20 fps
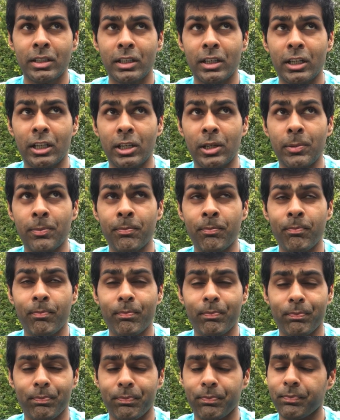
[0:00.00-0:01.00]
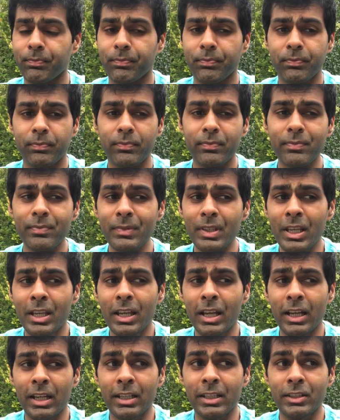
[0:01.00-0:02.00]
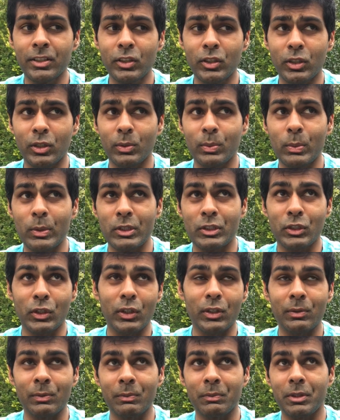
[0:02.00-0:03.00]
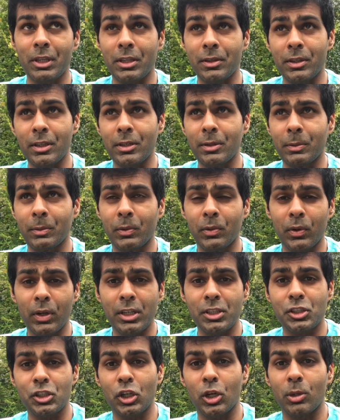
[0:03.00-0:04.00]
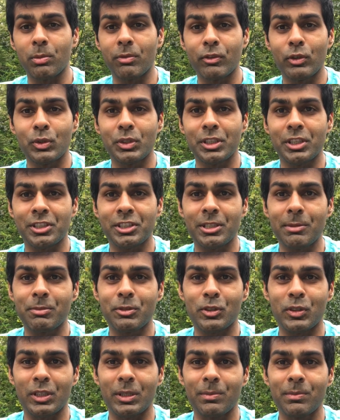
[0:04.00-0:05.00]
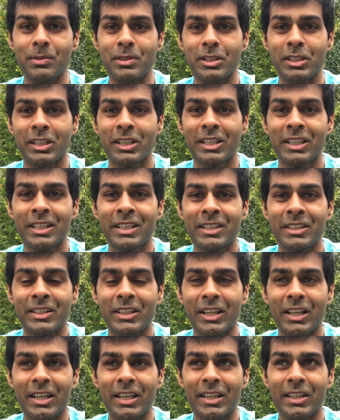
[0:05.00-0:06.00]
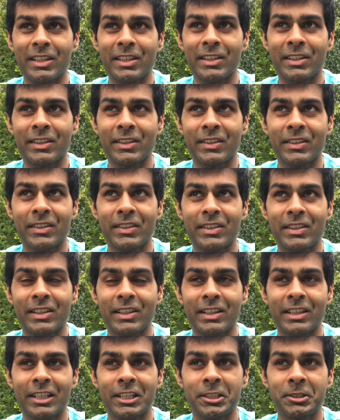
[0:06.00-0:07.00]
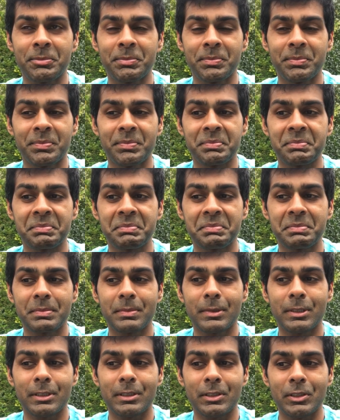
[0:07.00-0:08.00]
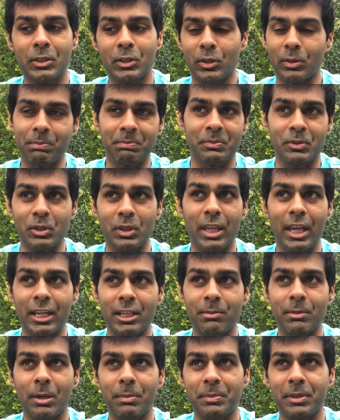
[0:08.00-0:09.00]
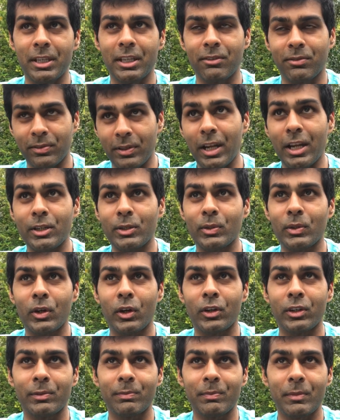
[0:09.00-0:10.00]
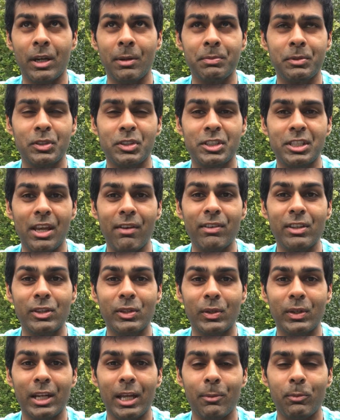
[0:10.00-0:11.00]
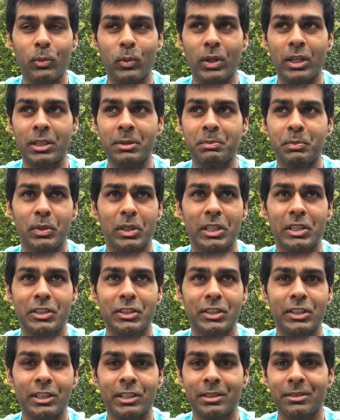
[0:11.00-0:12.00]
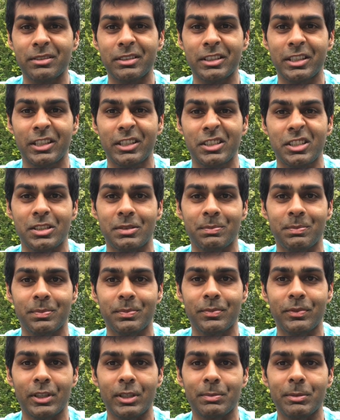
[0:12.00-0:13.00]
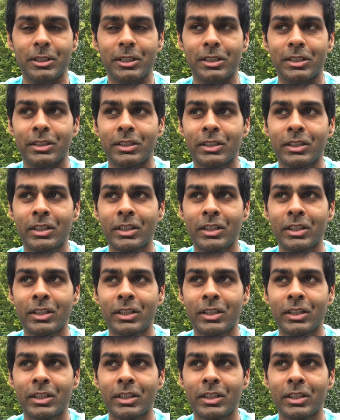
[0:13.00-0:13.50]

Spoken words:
and you know, we saw they did a great job of using the slipstreams, and you know, to get him up there. And Fernando got up to 7th on lap 1, brilliant start, and then it just fell apart.